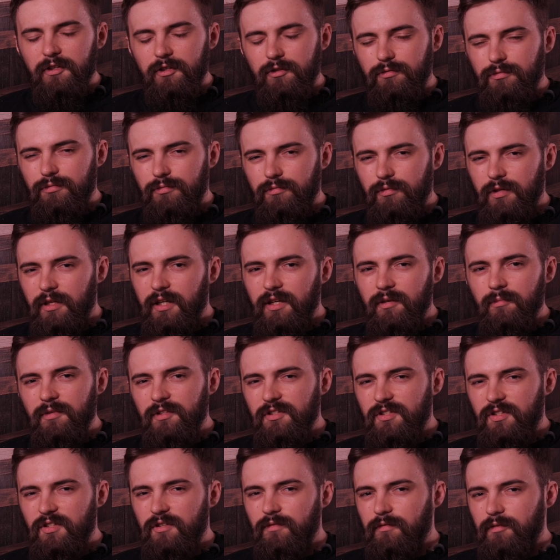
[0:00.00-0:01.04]
crime
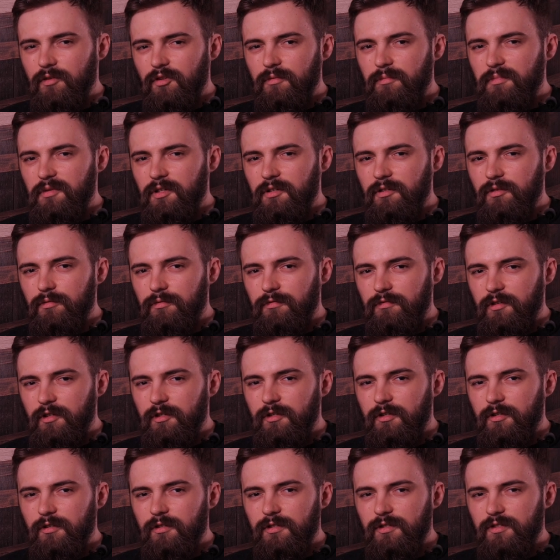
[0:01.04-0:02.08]
is developing new
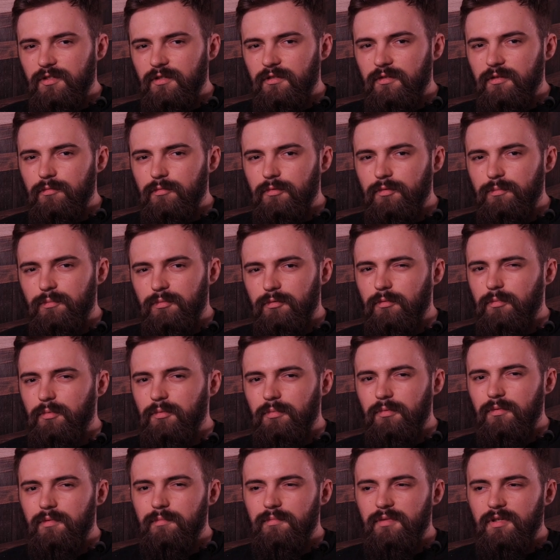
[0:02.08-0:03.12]
features, then that would
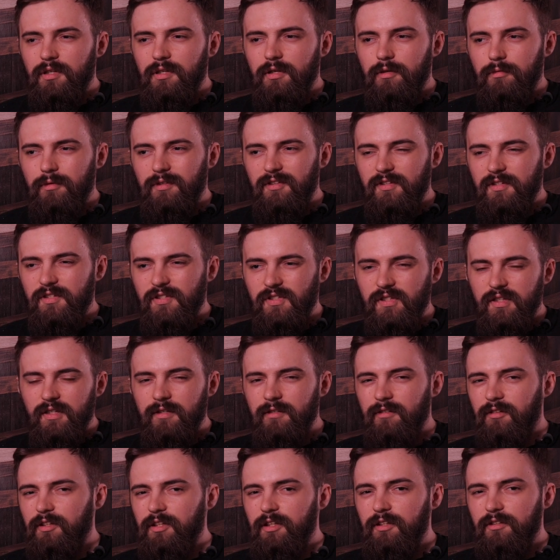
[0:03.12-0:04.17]
probably be our
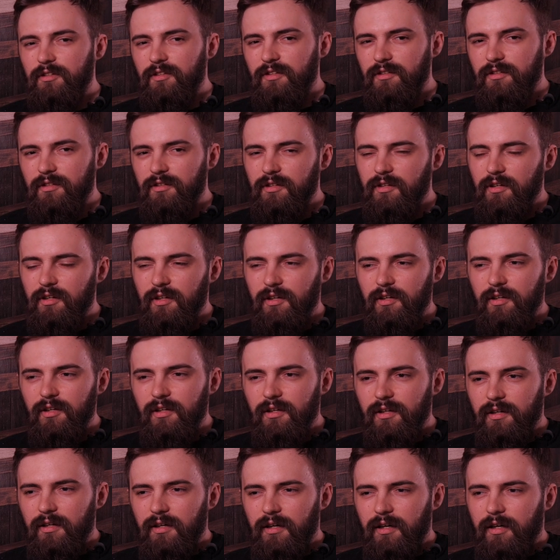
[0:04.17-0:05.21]
design lead.
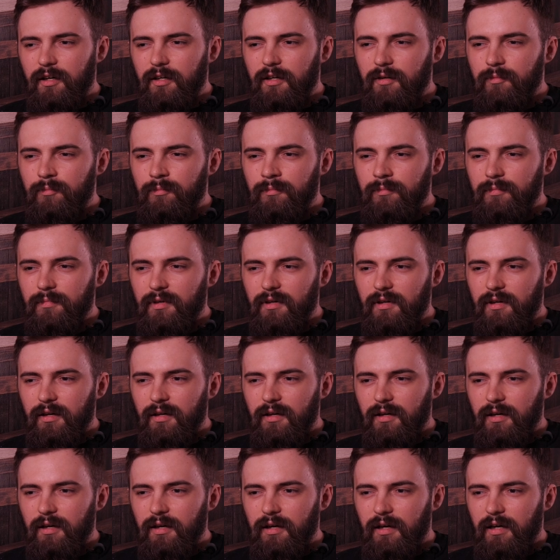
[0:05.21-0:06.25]
Other
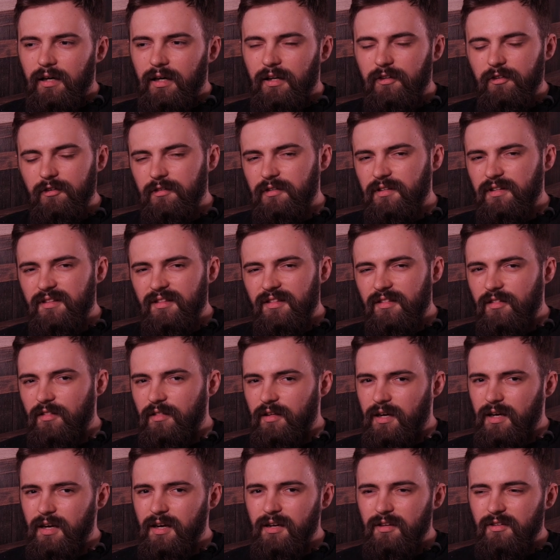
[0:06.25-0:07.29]
than
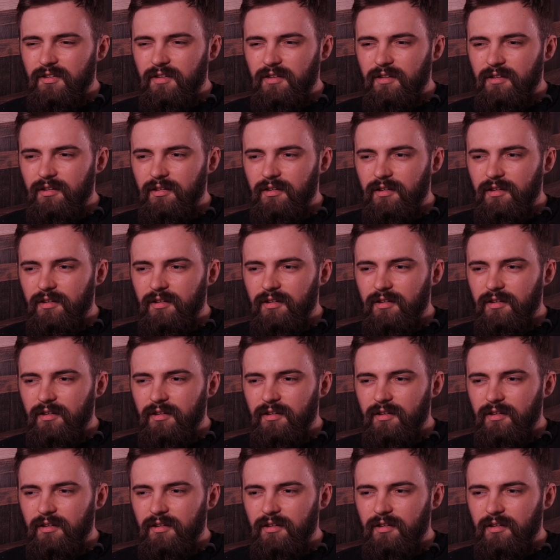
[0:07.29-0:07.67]
that,